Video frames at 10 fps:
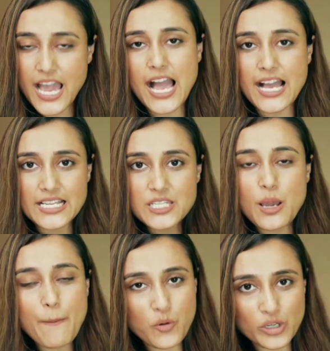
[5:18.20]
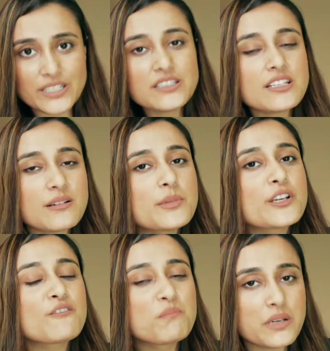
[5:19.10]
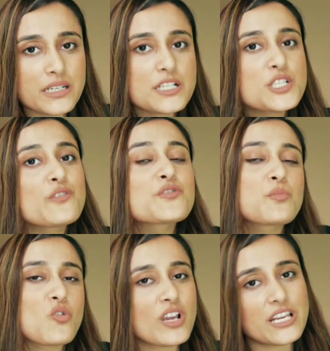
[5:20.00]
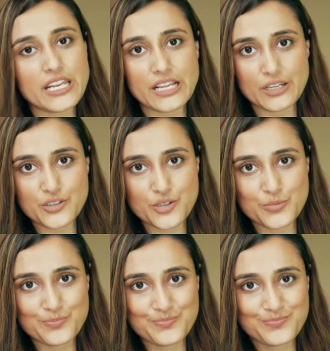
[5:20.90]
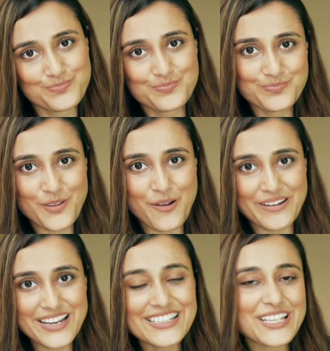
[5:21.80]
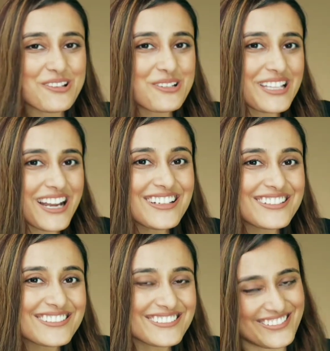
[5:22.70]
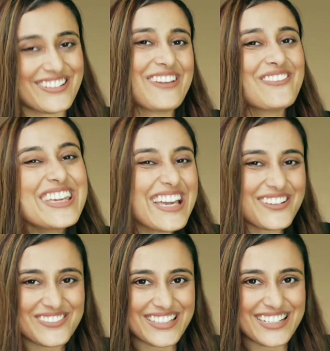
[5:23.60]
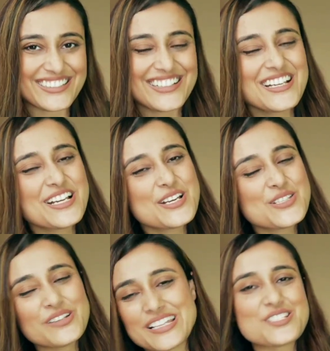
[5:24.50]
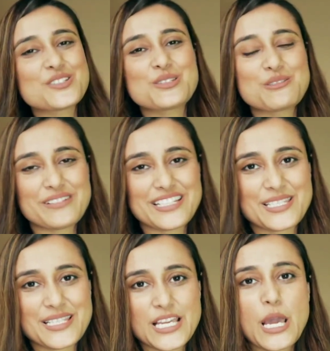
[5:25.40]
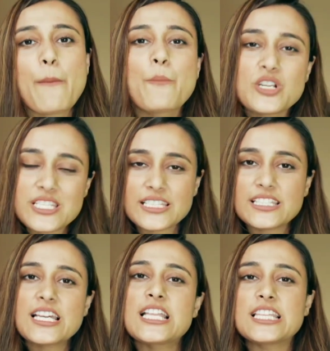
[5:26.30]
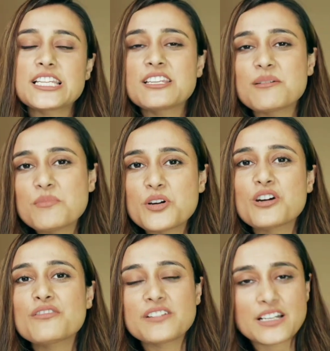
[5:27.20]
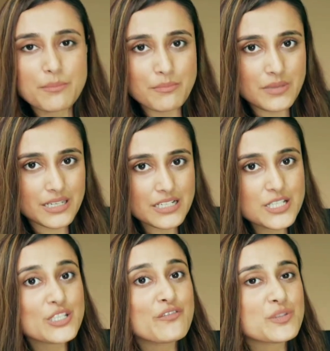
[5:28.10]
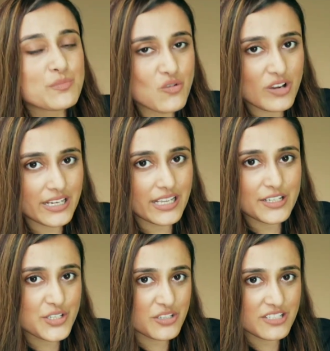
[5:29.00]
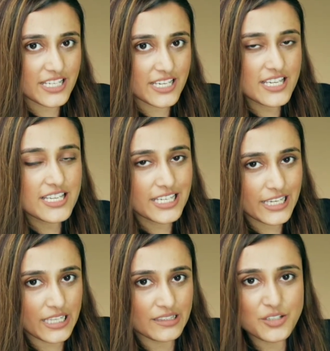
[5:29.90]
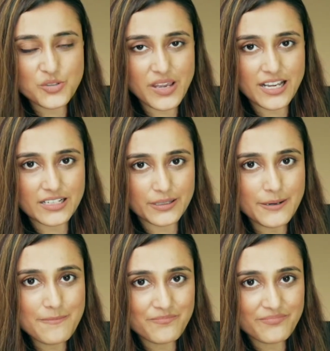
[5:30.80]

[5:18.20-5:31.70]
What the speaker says: and put in the number of minutes you've spoken in English. All right, can you do that? Okay, we can do that. So let's just do it. Put in the number of minutes you've spoken English today in the tracker,